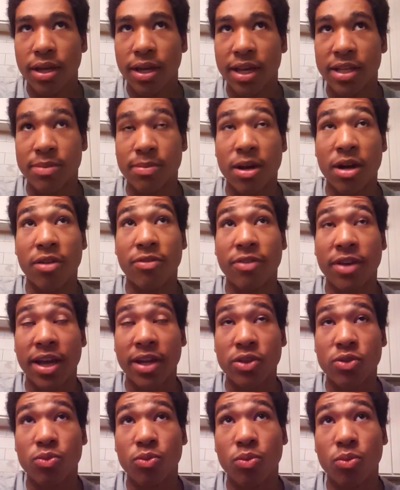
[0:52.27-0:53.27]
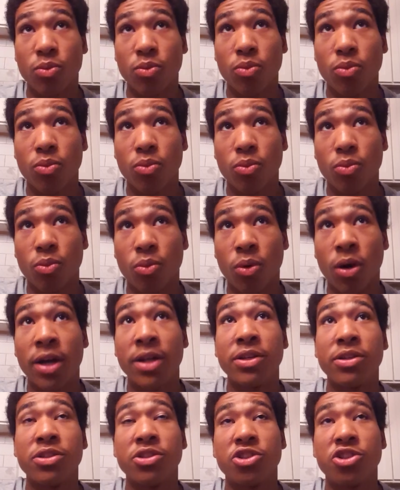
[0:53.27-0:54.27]
As a matter of fact,
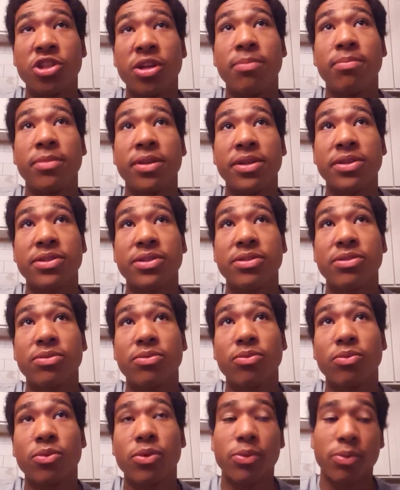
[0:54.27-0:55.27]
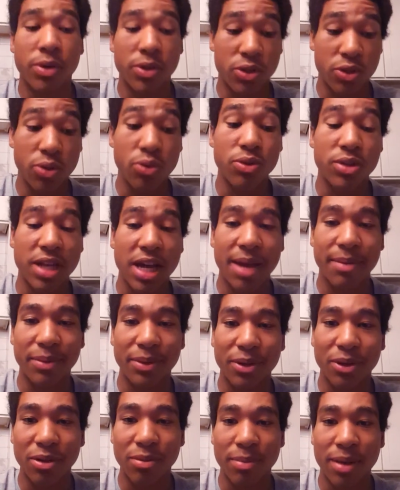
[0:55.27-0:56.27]
one gymnast, one two-time
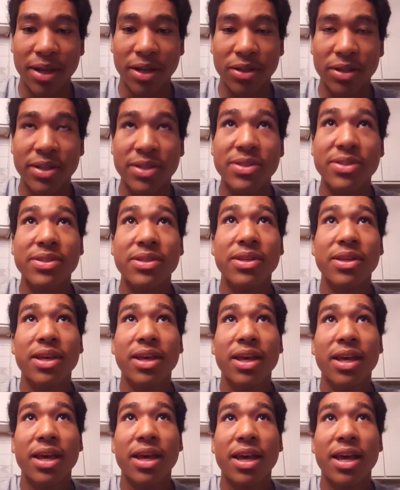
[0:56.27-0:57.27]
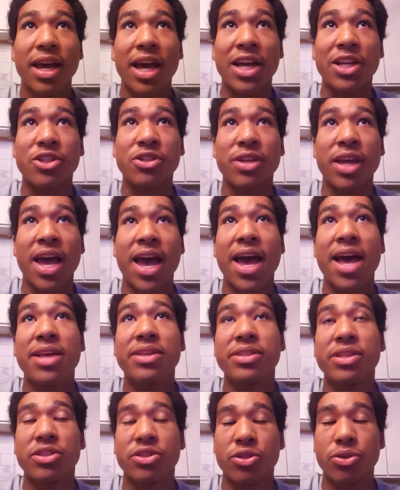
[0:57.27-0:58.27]
gold medalist, actually
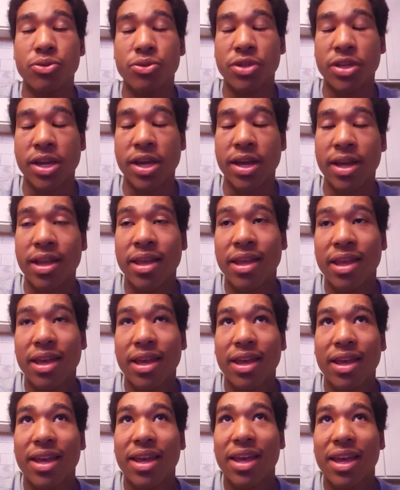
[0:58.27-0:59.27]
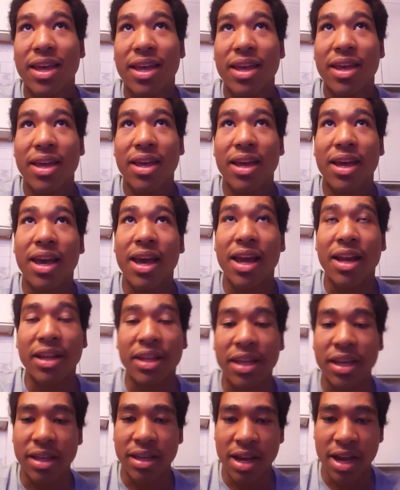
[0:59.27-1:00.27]
has ageusia, and
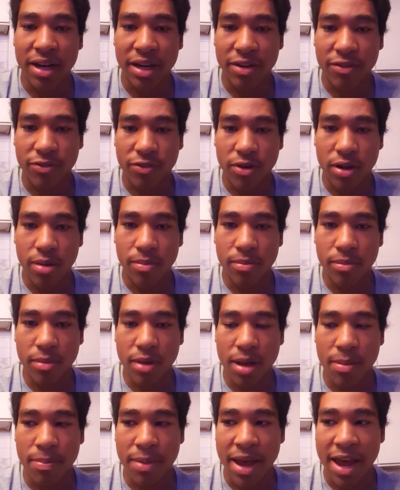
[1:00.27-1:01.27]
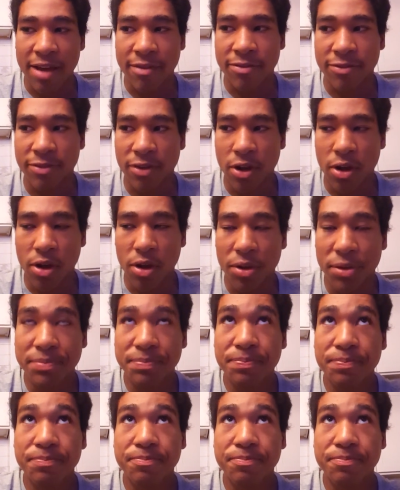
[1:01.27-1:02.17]
he got it from a bad fall.